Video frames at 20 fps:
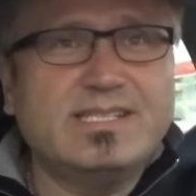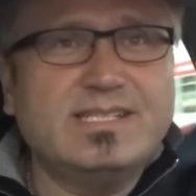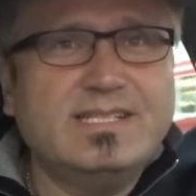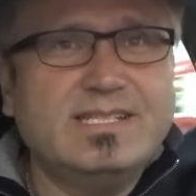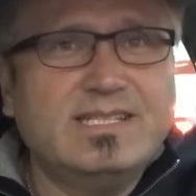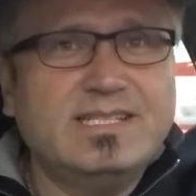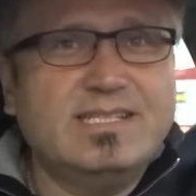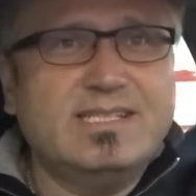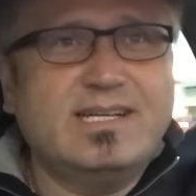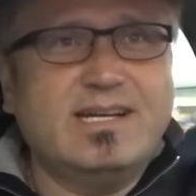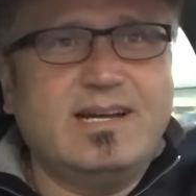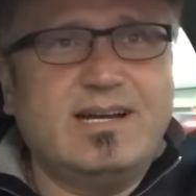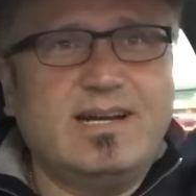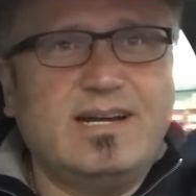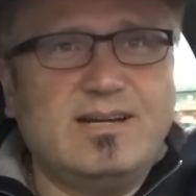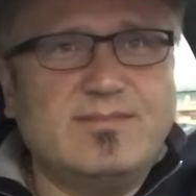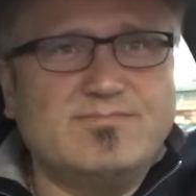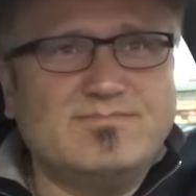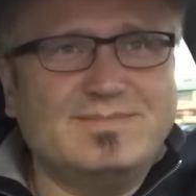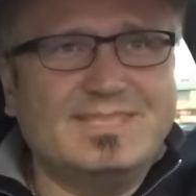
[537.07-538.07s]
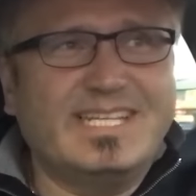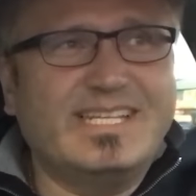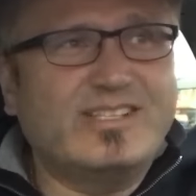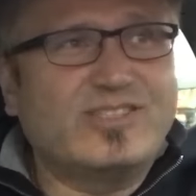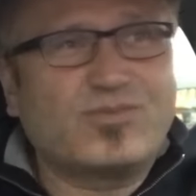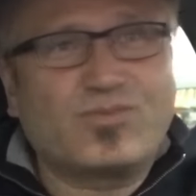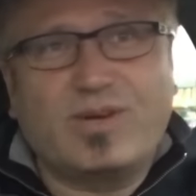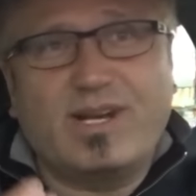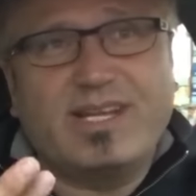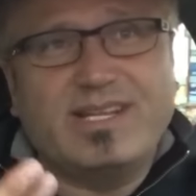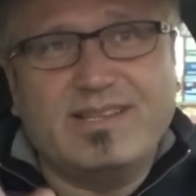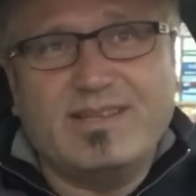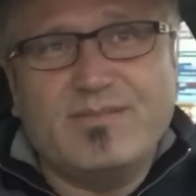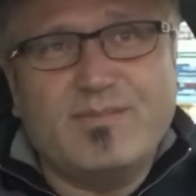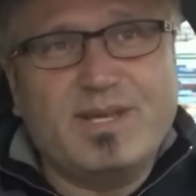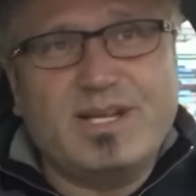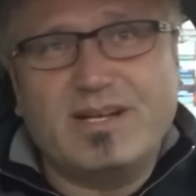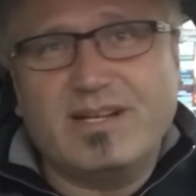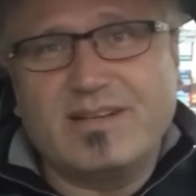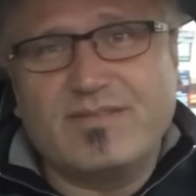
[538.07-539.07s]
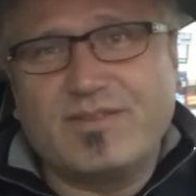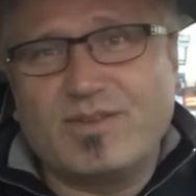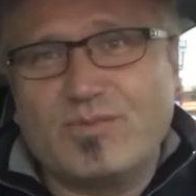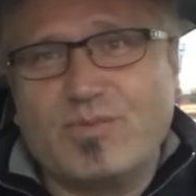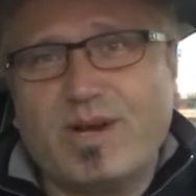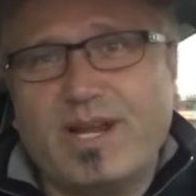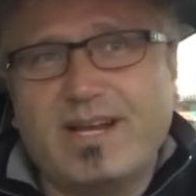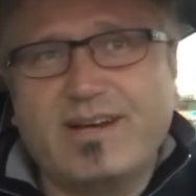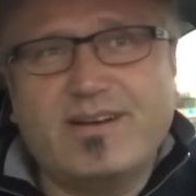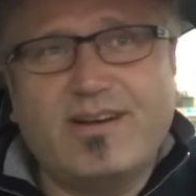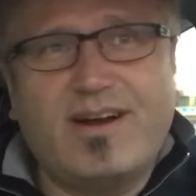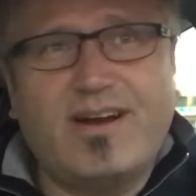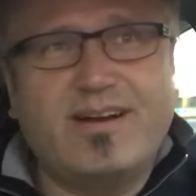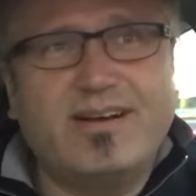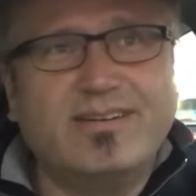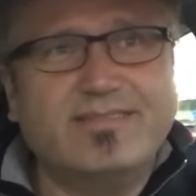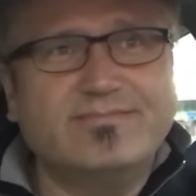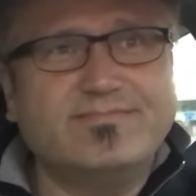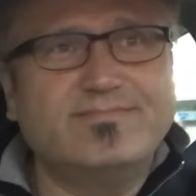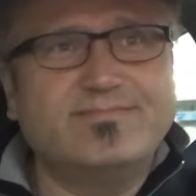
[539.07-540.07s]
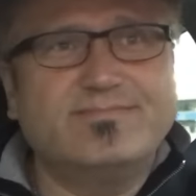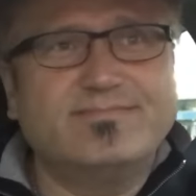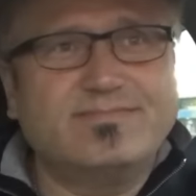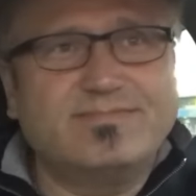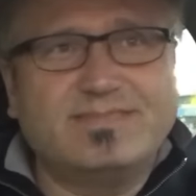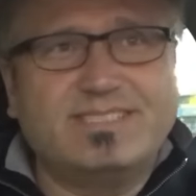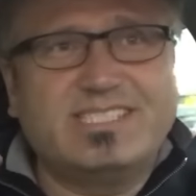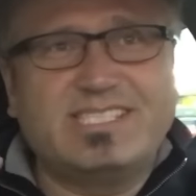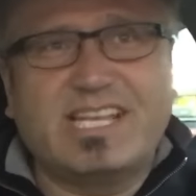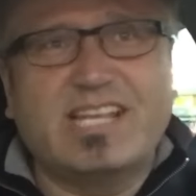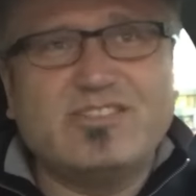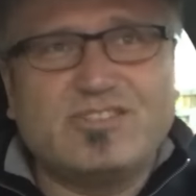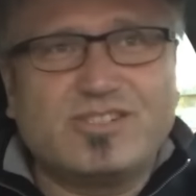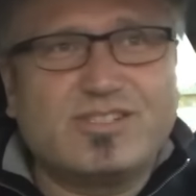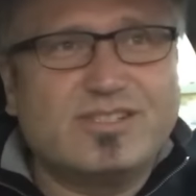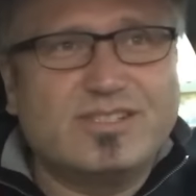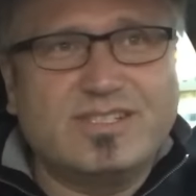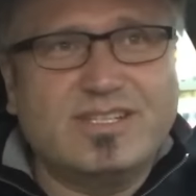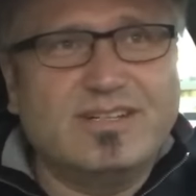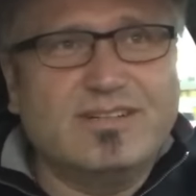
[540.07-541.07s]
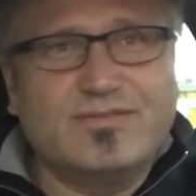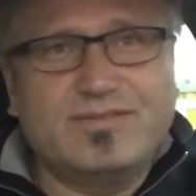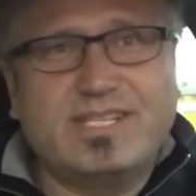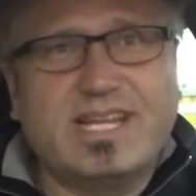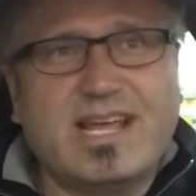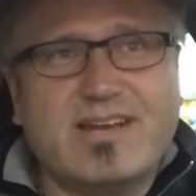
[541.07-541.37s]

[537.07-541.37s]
Um, it's right in the middle of the Red Heart center of